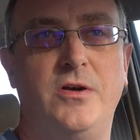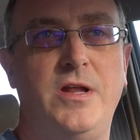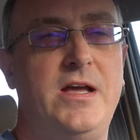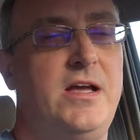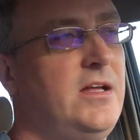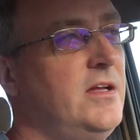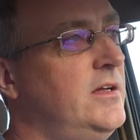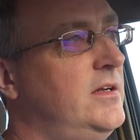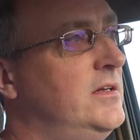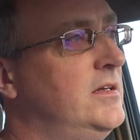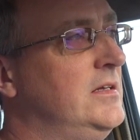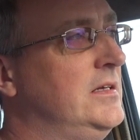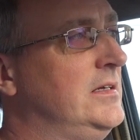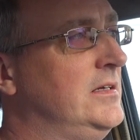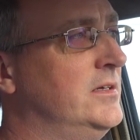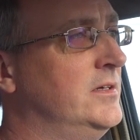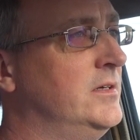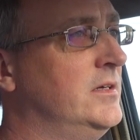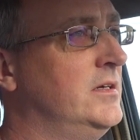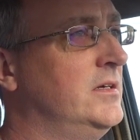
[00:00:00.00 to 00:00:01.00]

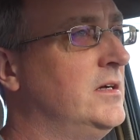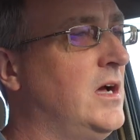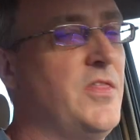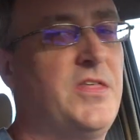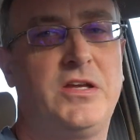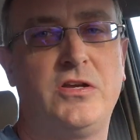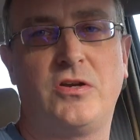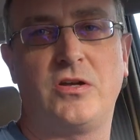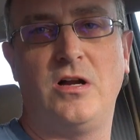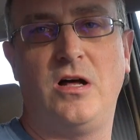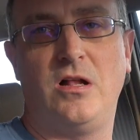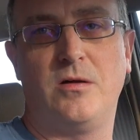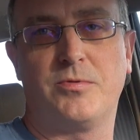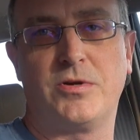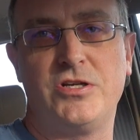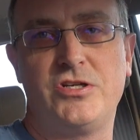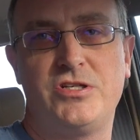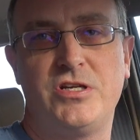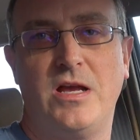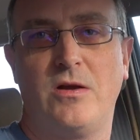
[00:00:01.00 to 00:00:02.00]
I think you can all
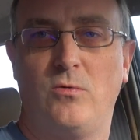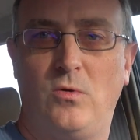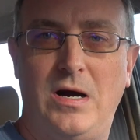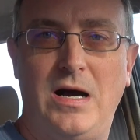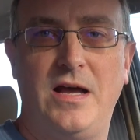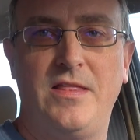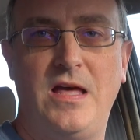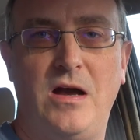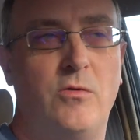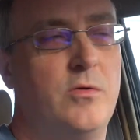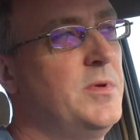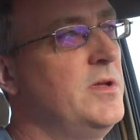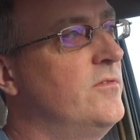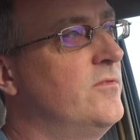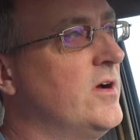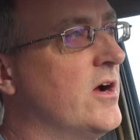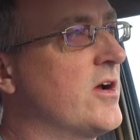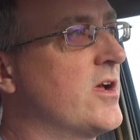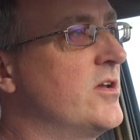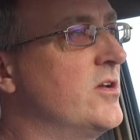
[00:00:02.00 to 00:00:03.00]
appreciate why that would be
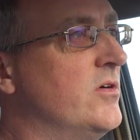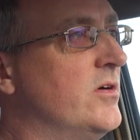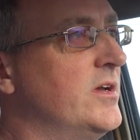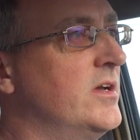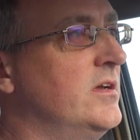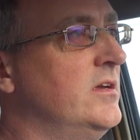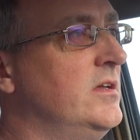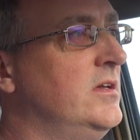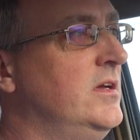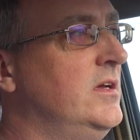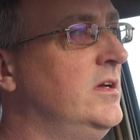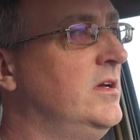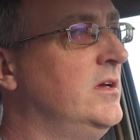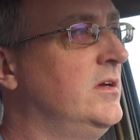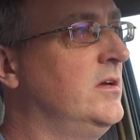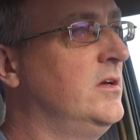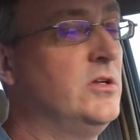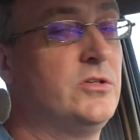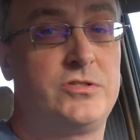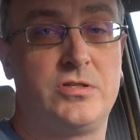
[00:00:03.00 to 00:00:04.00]
very annoying